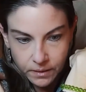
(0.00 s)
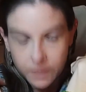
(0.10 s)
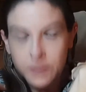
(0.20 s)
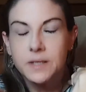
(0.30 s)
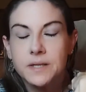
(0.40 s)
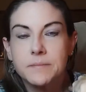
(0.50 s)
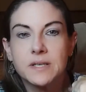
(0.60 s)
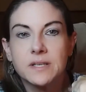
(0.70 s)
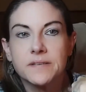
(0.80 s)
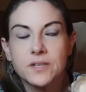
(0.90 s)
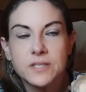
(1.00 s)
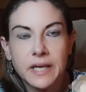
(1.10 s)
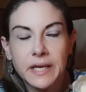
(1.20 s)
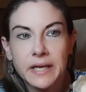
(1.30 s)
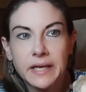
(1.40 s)
the middle of your
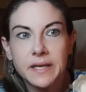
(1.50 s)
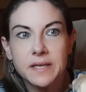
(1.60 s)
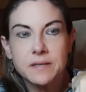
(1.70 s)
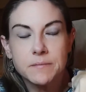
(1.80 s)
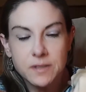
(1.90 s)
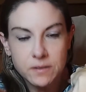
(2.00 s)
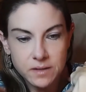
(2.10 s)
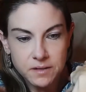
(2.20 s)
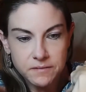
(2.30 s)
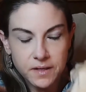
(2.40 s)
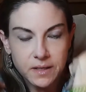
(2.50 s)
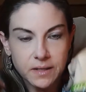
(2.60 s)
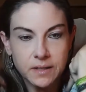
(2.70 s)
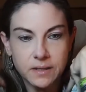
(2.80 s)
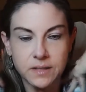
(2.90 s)
day, in the middle of
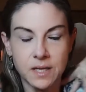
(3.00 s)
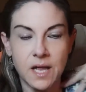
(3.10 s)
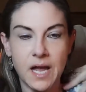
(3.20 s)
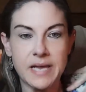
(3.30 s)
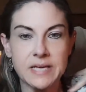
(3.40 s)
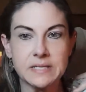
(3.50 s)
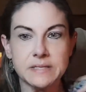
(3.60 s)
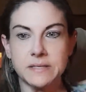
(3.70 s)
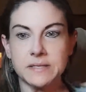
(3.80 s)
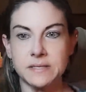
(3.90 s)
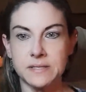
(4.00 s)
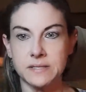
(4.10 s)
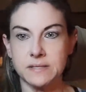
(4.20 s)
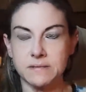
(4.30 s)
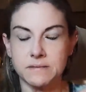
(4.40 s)

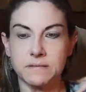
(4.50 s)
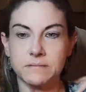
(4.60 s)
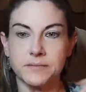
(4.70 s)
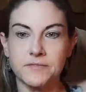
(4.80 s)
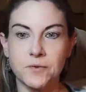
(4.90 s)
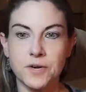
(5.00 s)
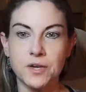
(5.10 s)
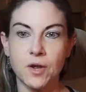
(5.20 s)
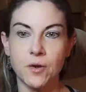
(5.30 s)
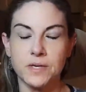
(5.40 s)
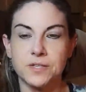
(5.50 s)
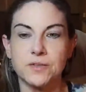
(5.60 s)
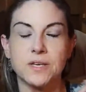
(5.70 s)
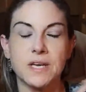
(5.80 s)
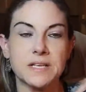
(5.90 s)
clients, before you go into the
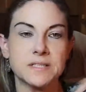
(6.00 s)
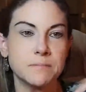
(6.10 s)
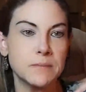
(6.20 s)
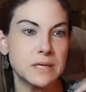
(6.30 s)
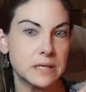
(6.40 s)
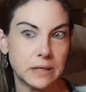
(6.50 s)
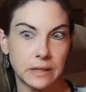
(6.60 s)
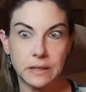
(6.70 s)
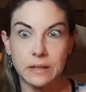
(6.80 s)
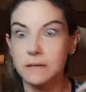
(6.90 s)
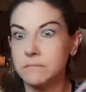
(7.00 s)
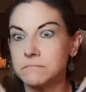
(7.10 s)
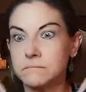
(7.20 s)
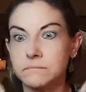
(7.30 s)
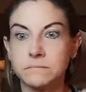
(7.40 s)
next meeting.
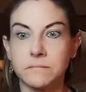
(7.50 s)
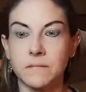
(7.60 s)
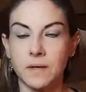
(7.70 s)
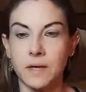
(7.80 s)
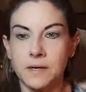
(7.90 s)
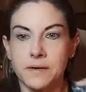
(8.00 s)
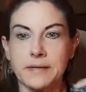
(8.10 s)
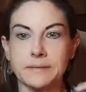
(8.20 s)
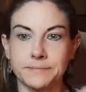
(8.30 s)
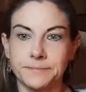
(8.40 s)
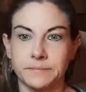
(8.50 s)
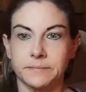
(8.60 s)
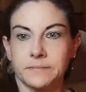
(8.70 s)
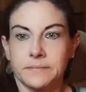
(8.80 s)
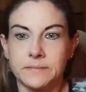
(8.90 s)
All right,
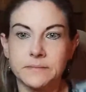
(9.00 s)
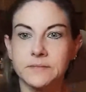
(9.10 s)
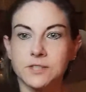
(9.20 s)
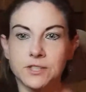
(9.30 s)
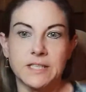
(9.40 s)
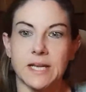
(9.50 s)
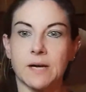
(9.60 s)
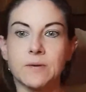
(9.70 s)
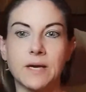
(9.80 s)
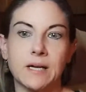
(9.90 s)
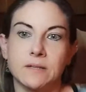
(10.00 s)
shake that one out.